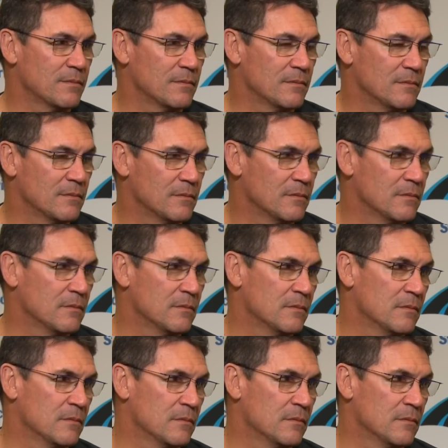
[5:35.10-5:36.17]
Reggie,
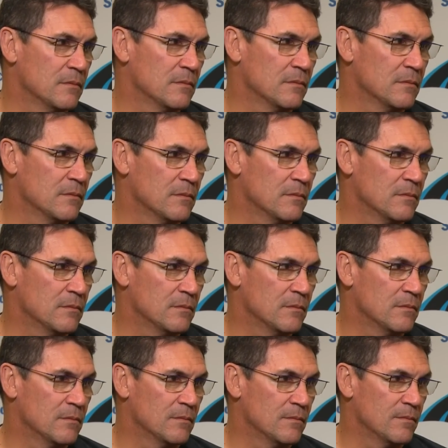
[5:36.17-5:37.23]
another guy you might look at
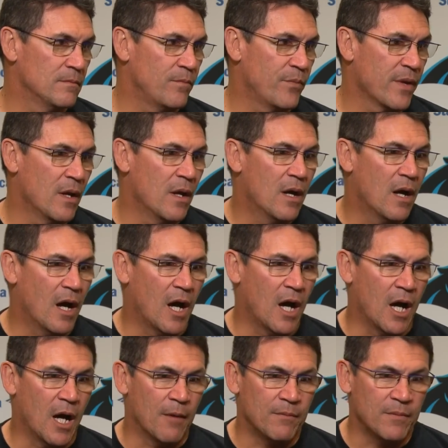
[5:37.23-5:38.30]
there.
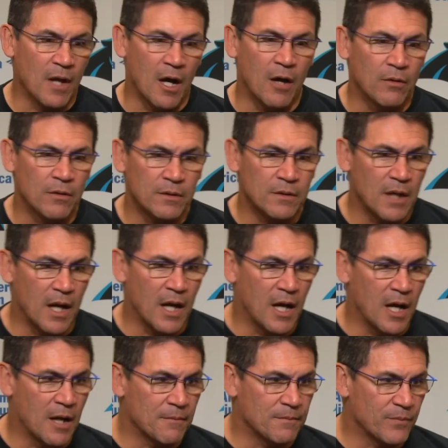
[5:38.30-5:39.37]
Um, no,
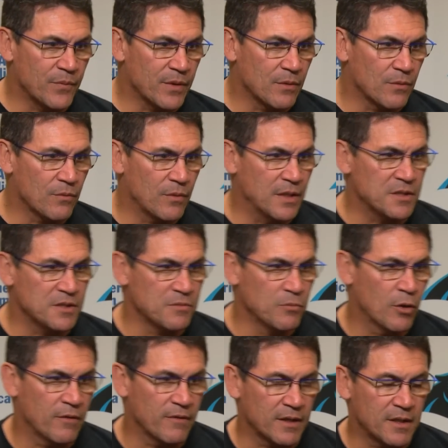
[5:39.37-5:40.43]
um, Reggie's
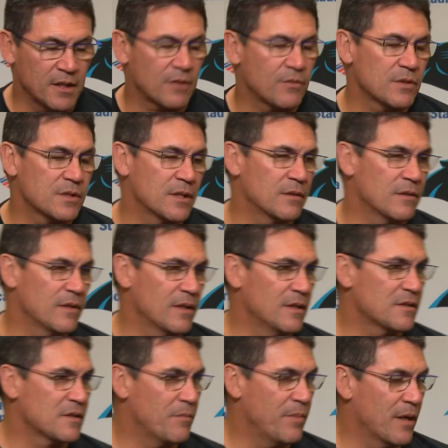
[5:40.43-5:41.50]
more of a kick returner than he
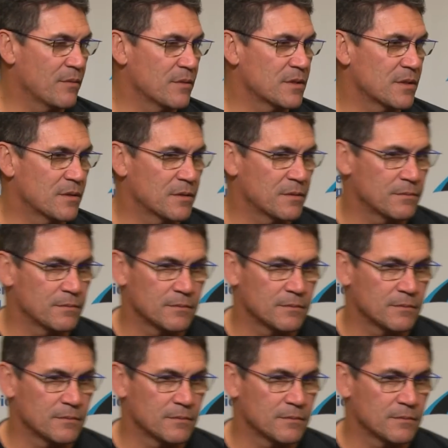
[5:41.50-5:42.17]
is a punt returner.